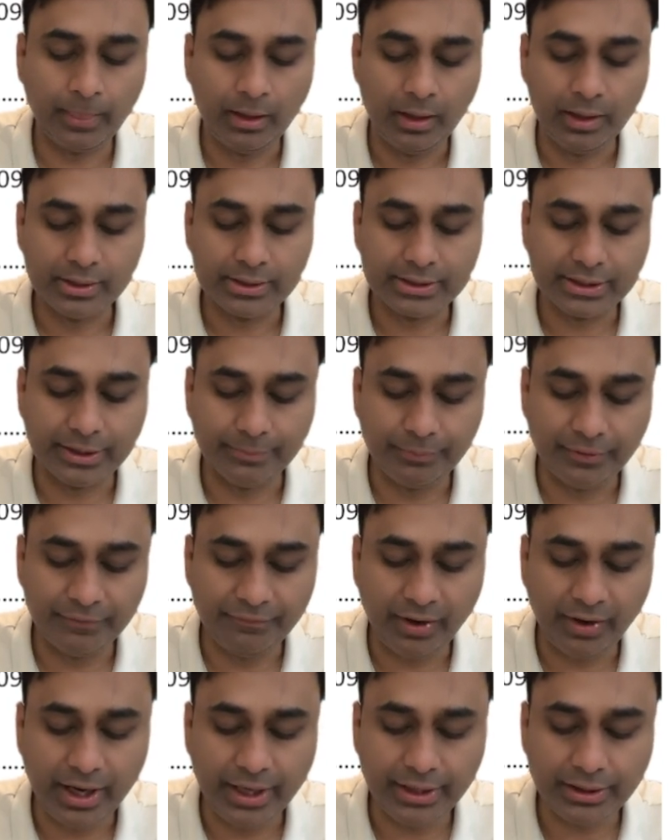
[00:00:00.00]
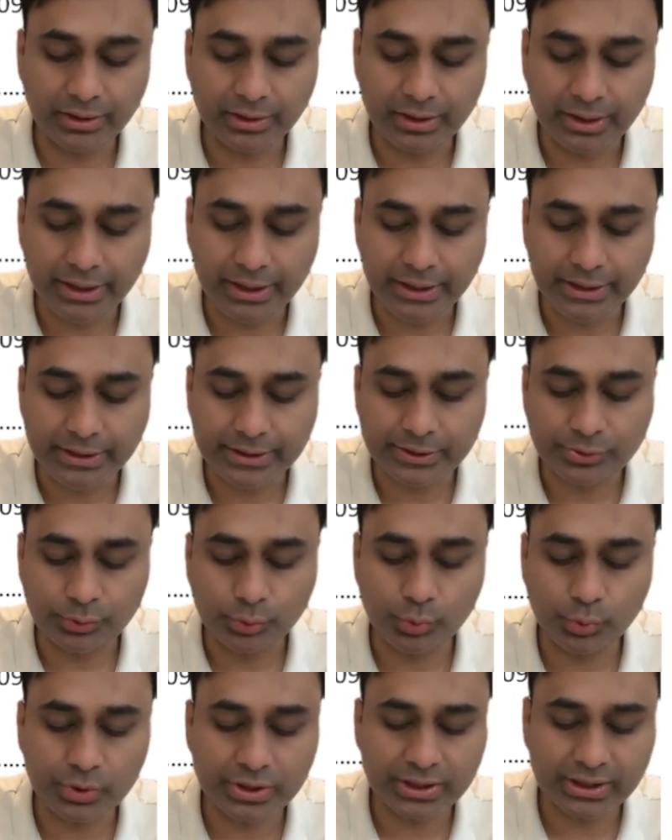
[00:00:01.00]
Simplify these
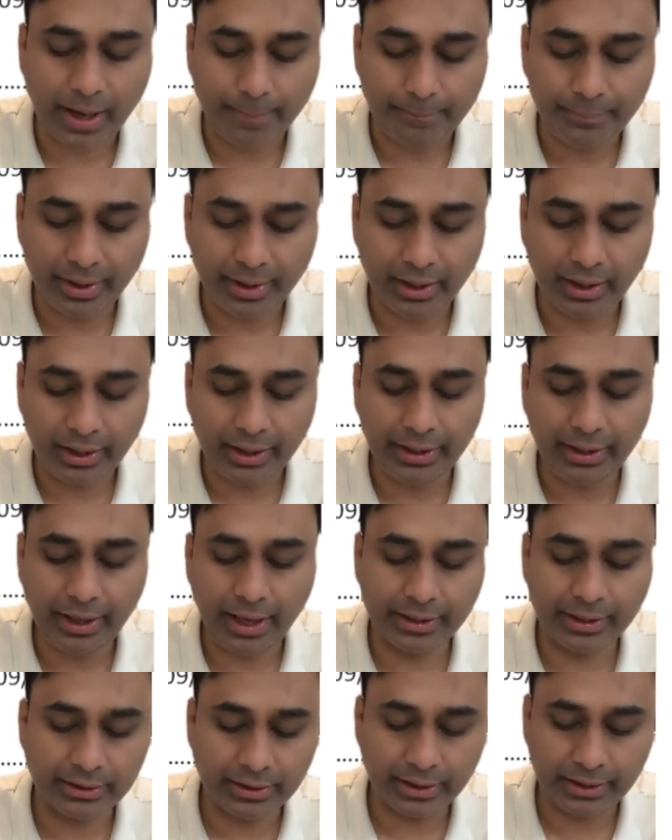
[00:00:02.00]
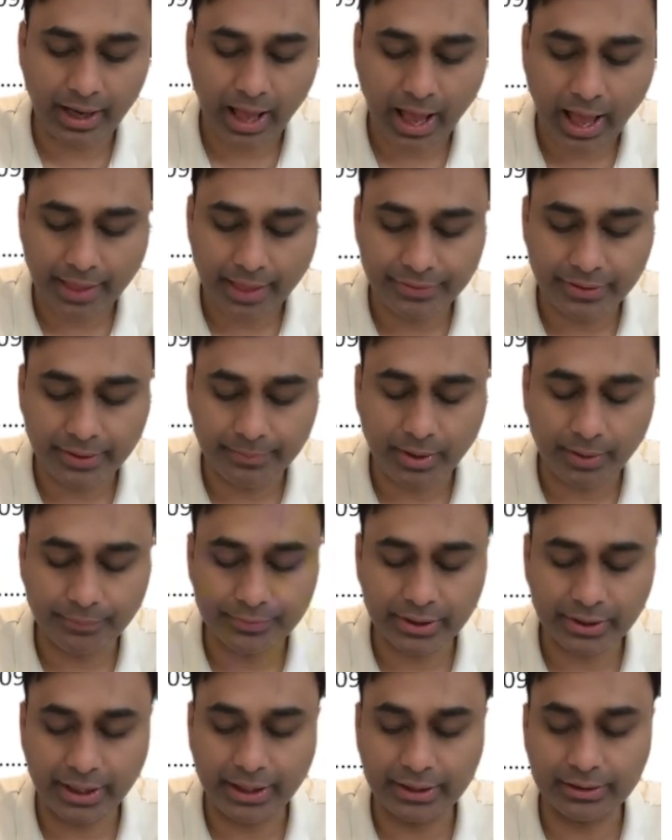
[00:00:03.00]
two separately and then add them up
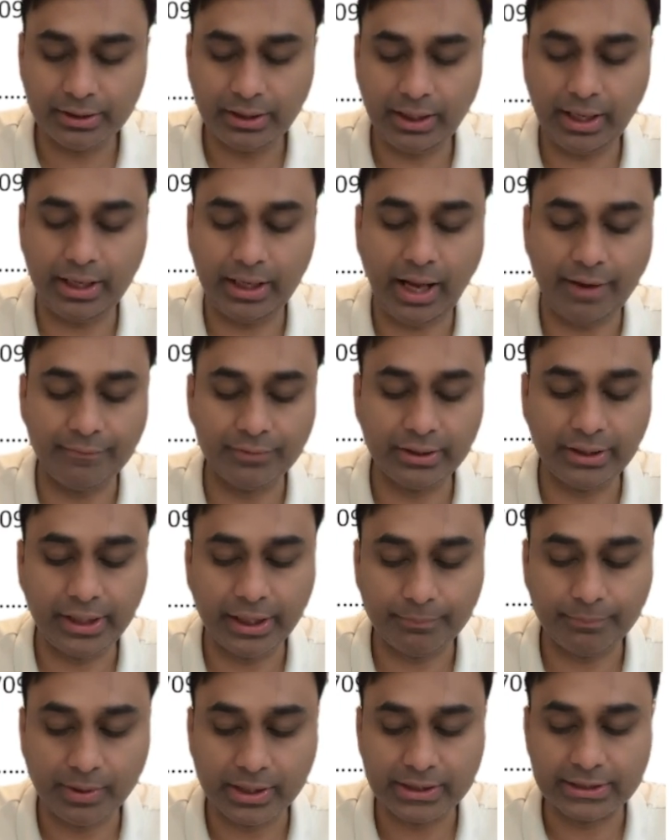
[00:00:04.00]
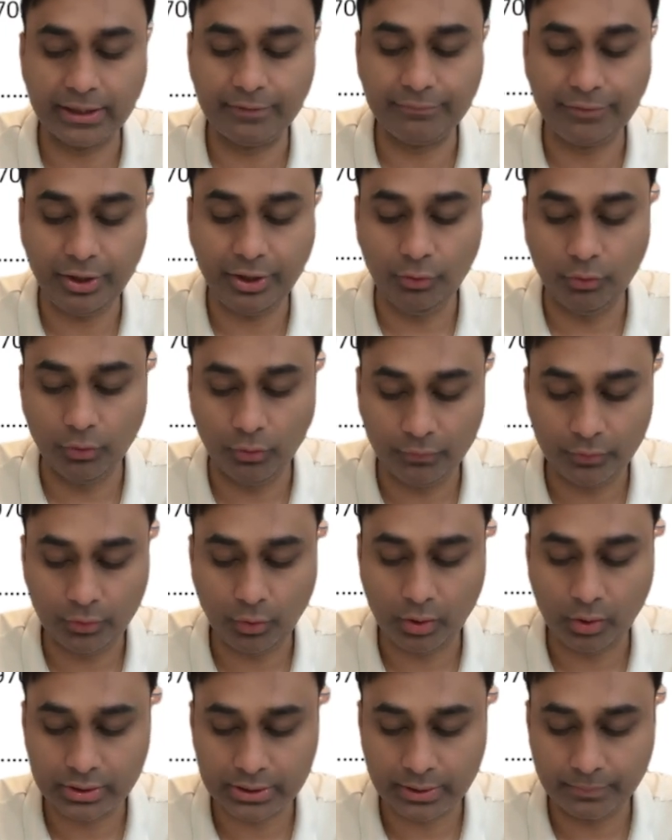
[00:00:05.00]
together, and I will get myself the
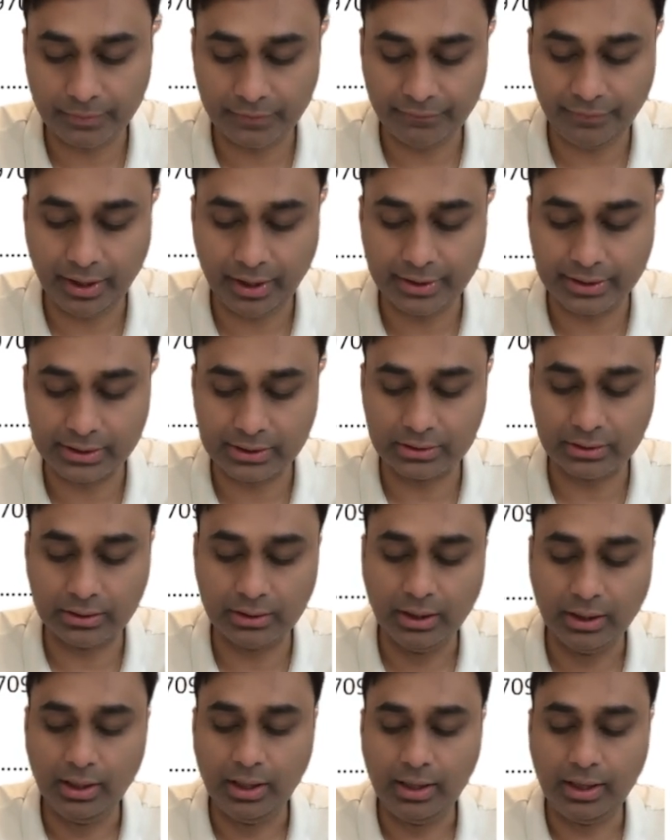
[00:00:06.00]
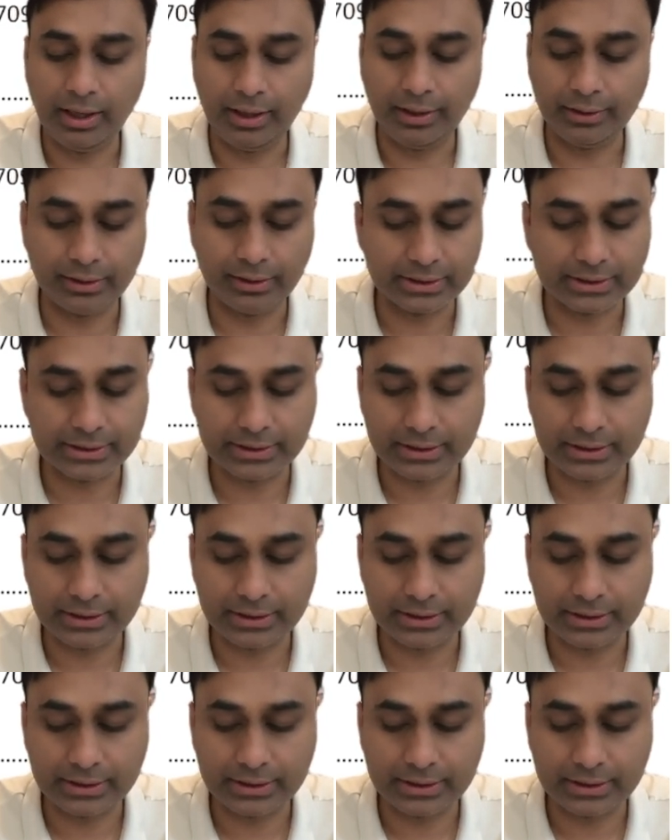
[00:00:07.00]
overall simplified result. And this is